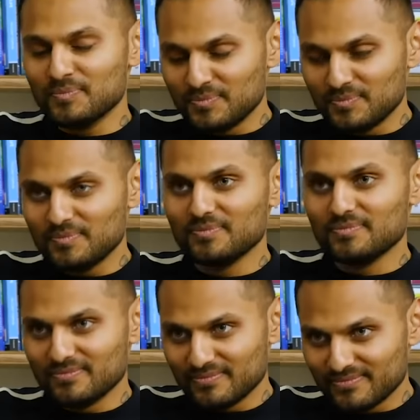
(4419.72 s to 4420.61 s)
Mm.
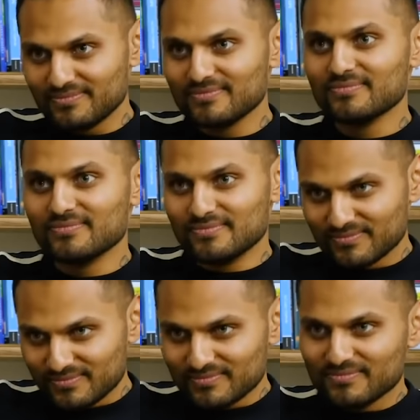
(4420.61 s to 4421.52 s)
And if you can
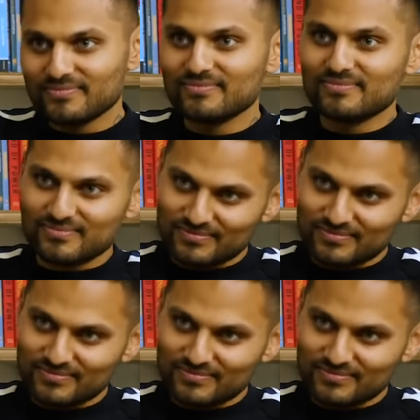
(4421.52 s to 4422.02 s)
get it that a